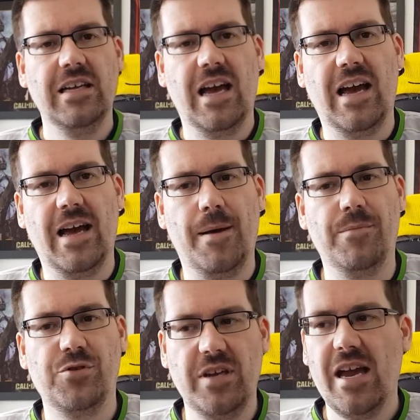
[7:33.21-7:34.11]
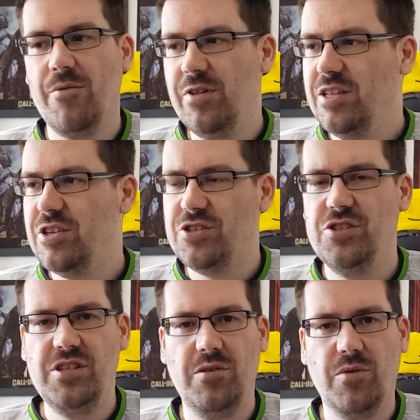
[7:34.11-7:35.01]
So yeah, I'm really interested to
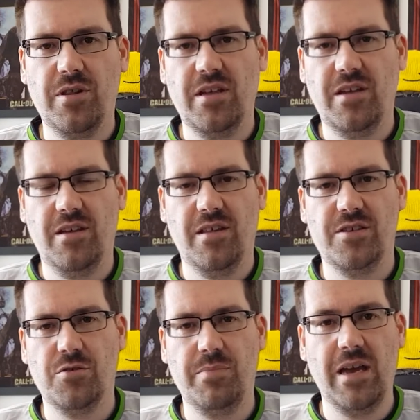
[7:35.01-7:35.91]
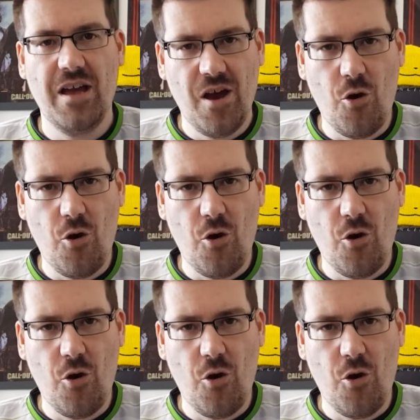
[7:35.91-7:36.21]
see what this will be.